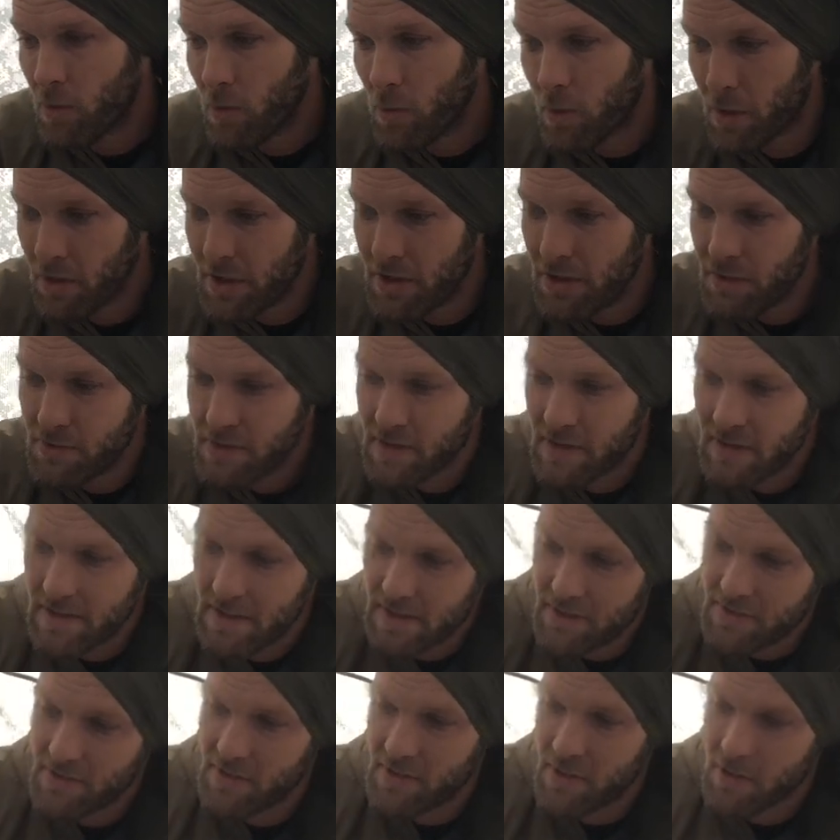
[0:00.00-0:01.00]
We're using
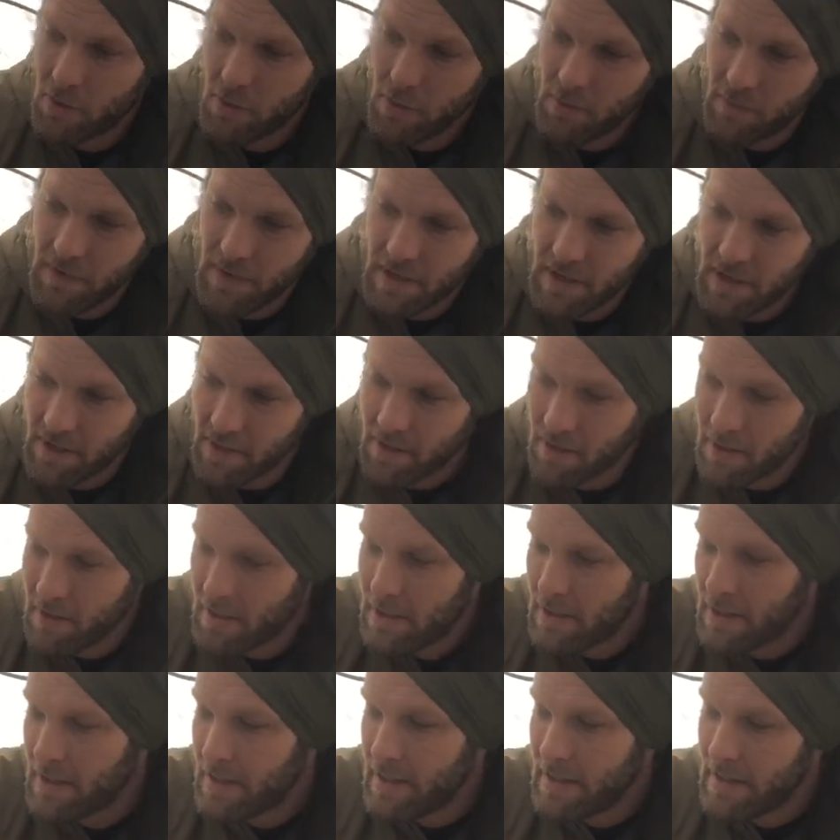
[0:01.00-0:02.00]
this stove here.
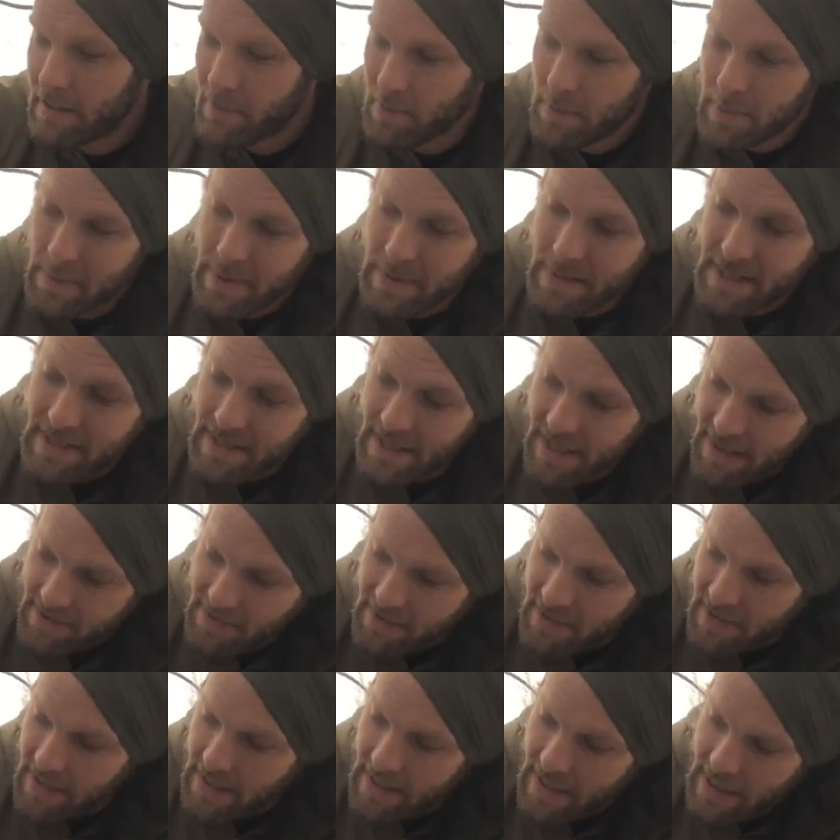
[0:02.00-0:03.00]
We've been
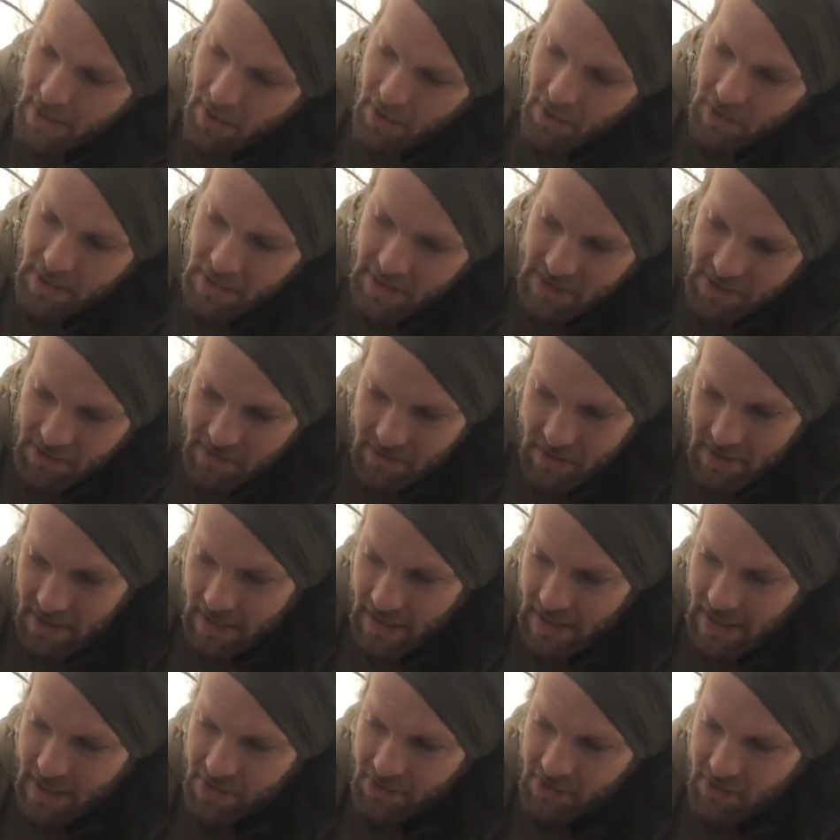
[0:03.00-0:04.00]
testing it out, and
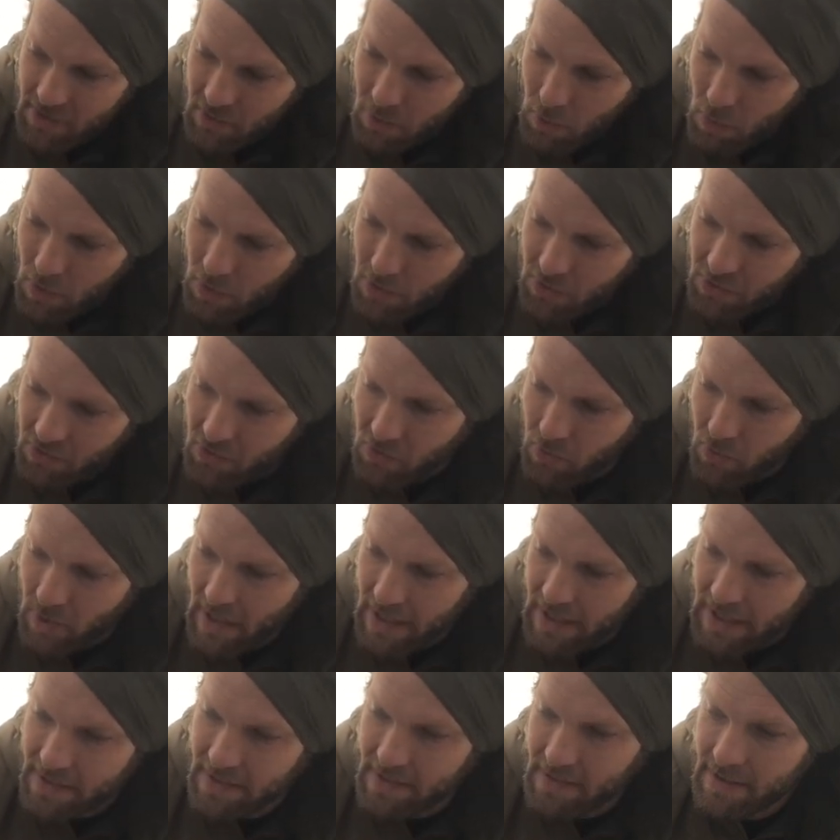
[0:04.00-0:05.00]
it actually works
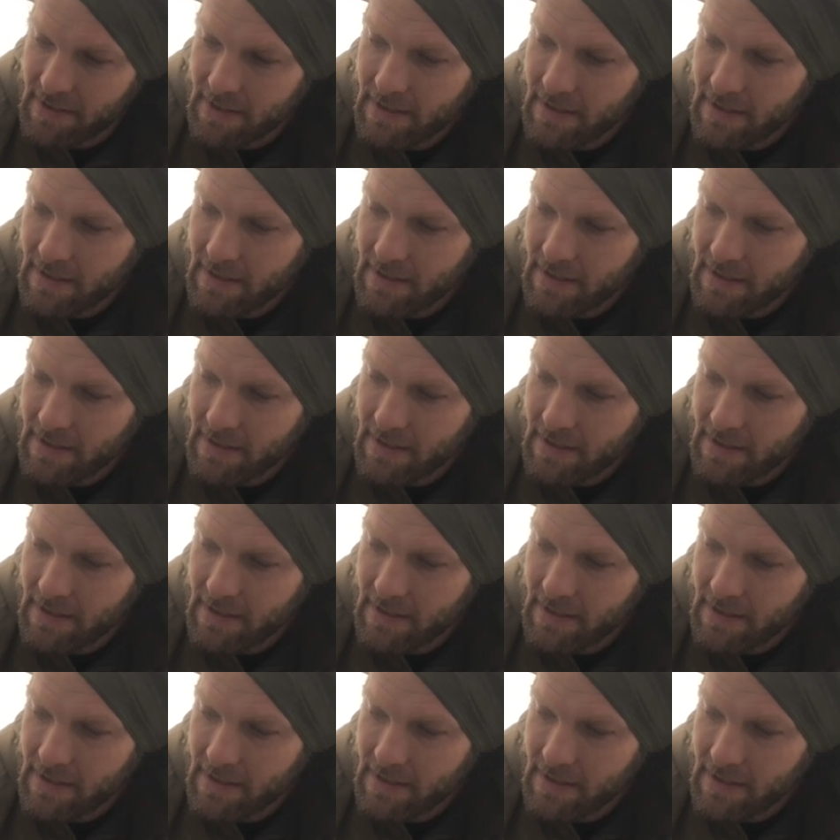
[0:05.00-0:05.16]
great.